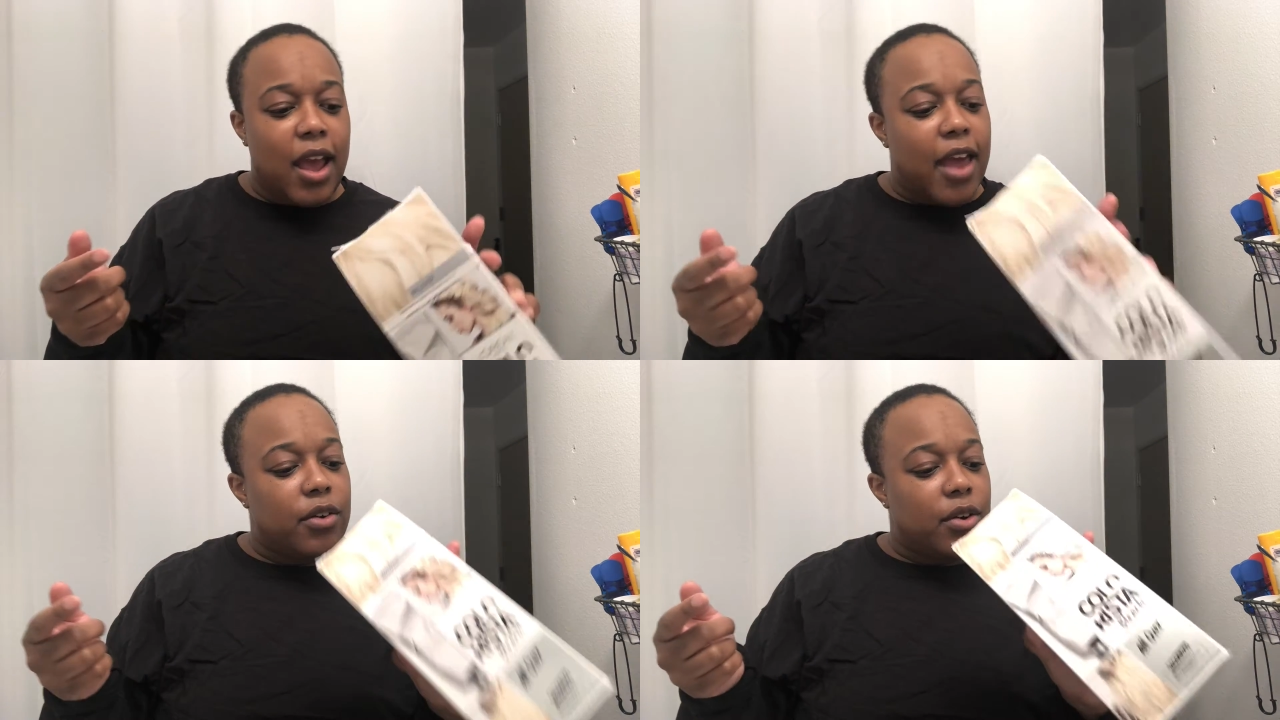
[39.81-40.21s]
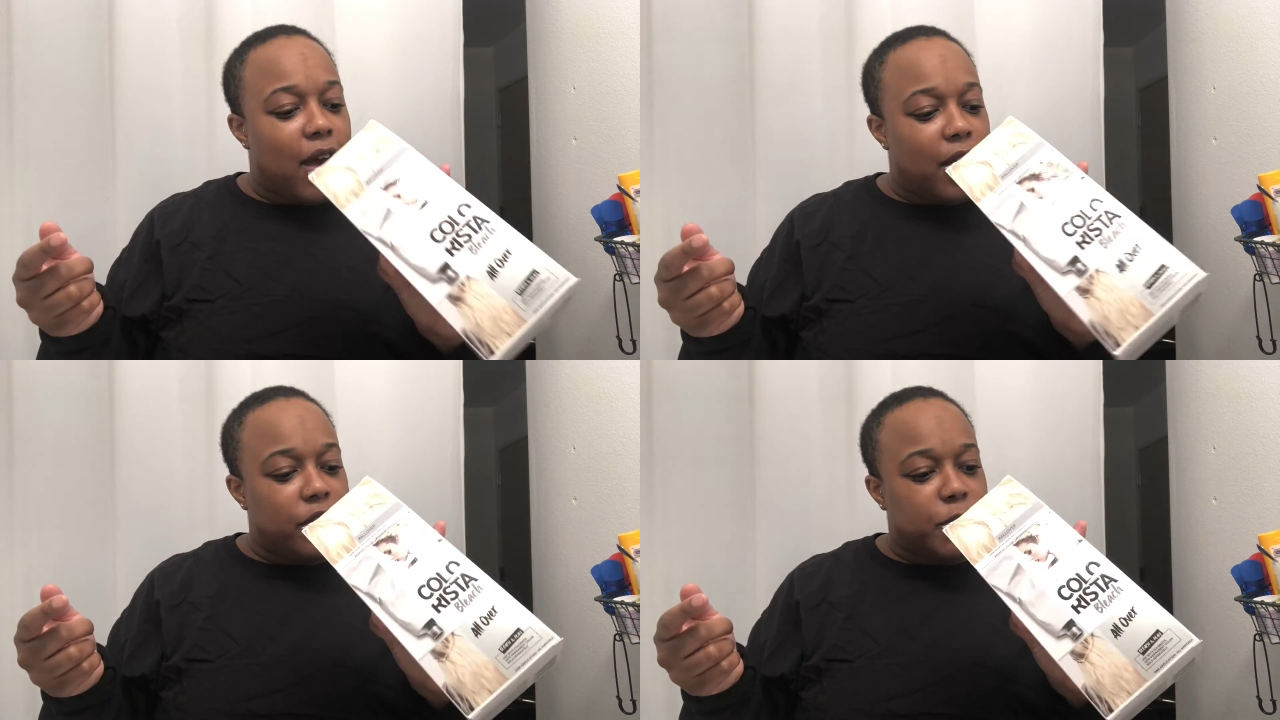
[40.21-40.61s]
I don't know
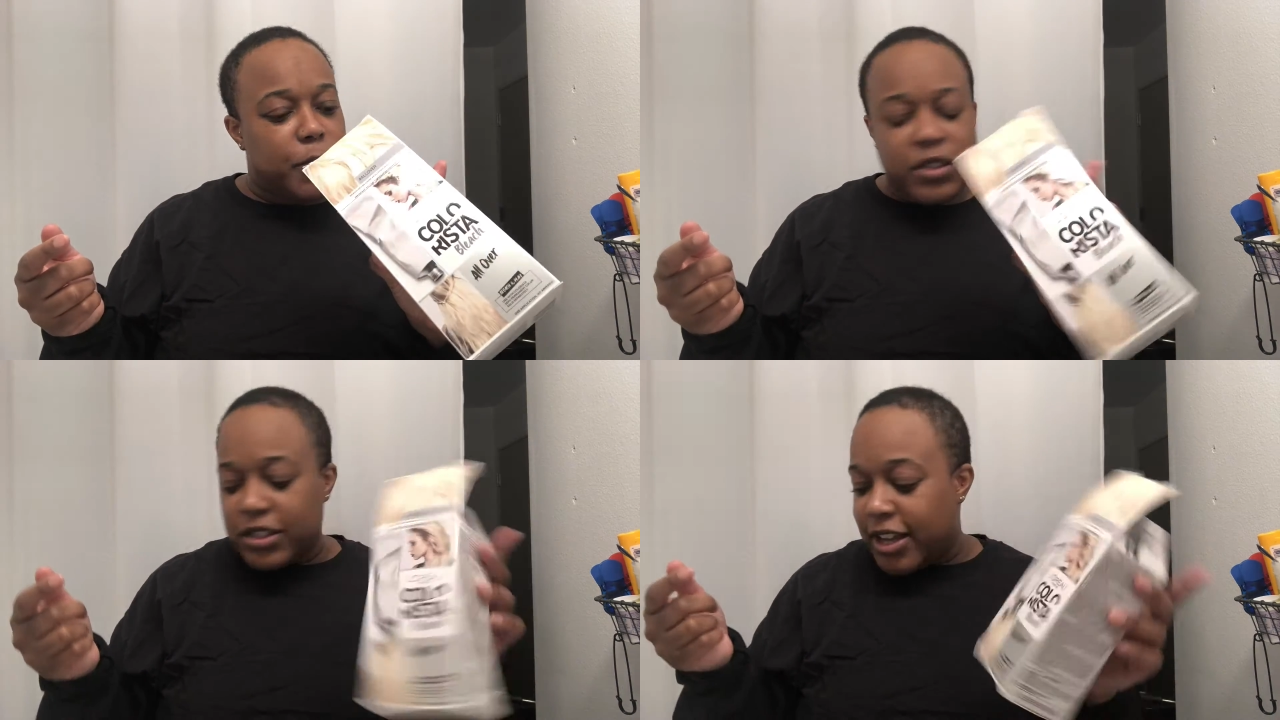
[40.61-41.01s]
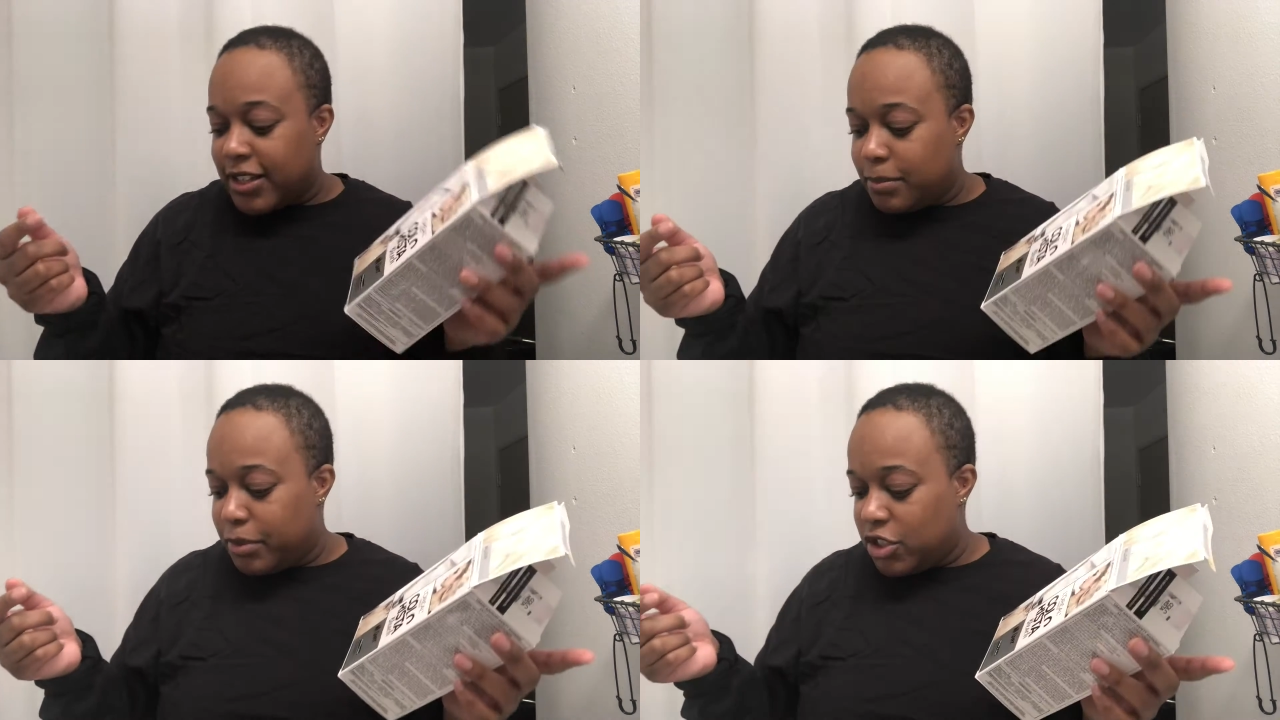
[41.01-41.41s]
how you're supposed to
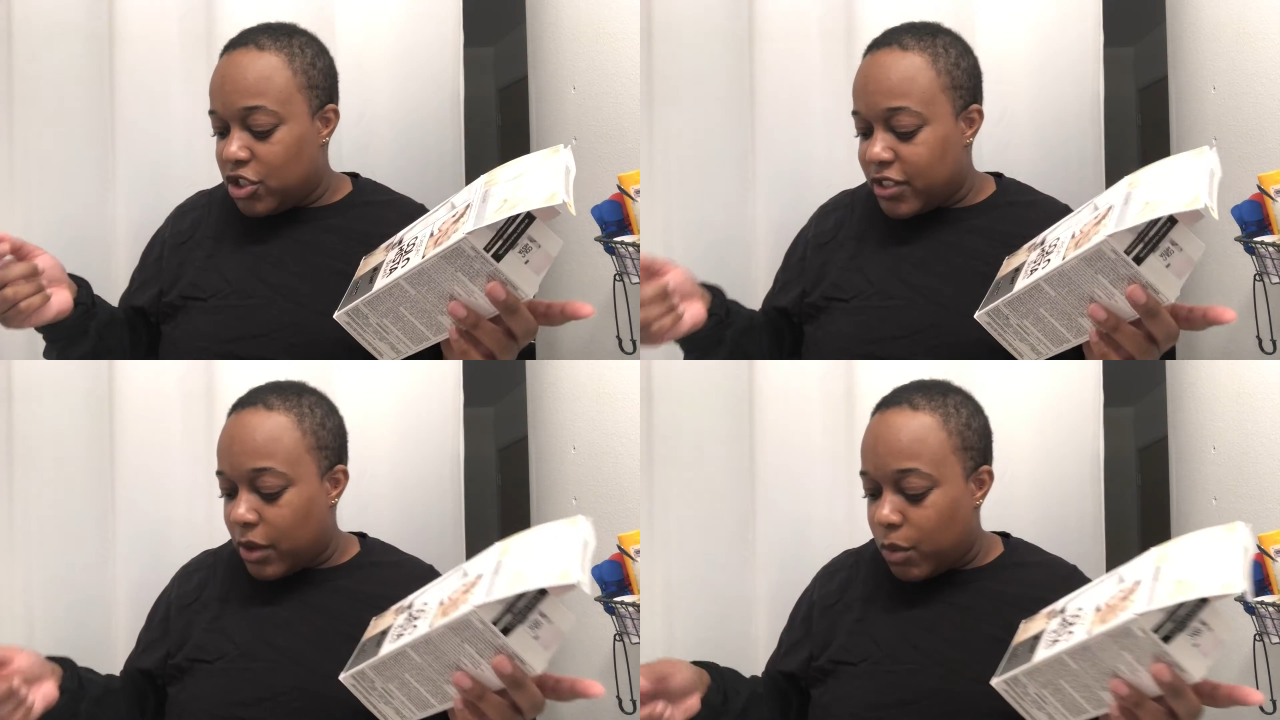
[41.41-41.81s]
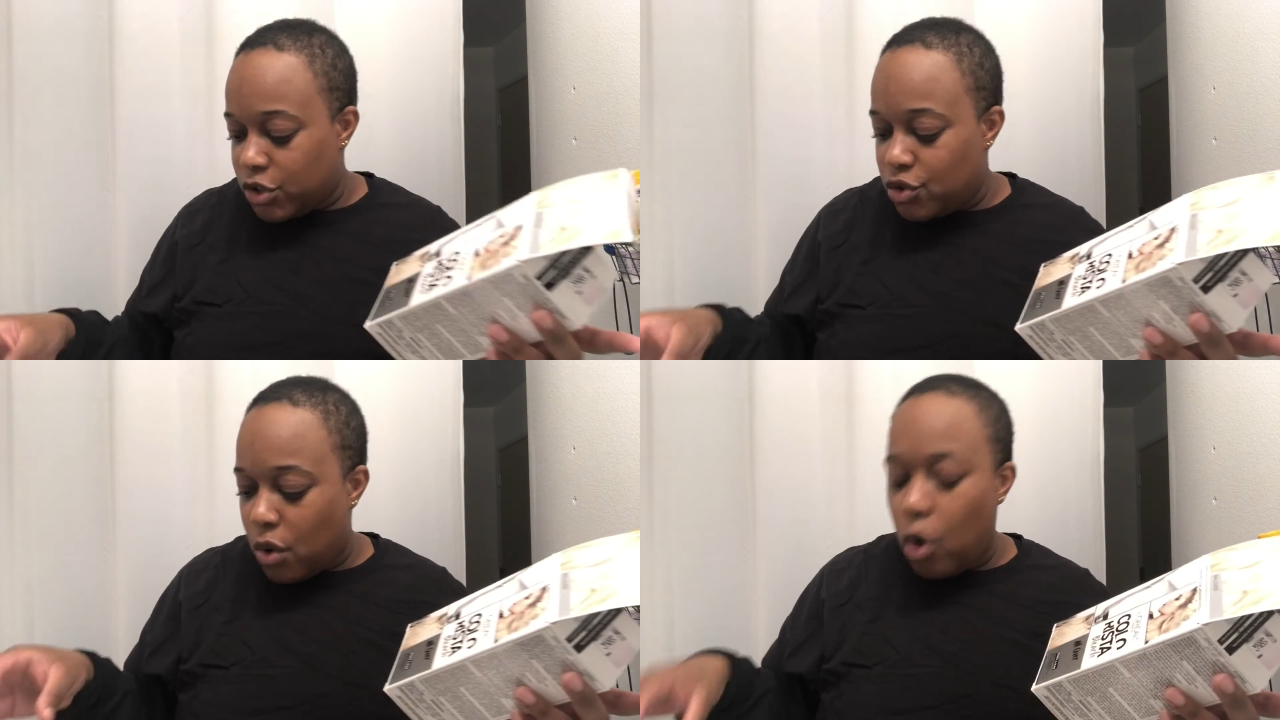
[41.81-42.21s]
test bleach because like once you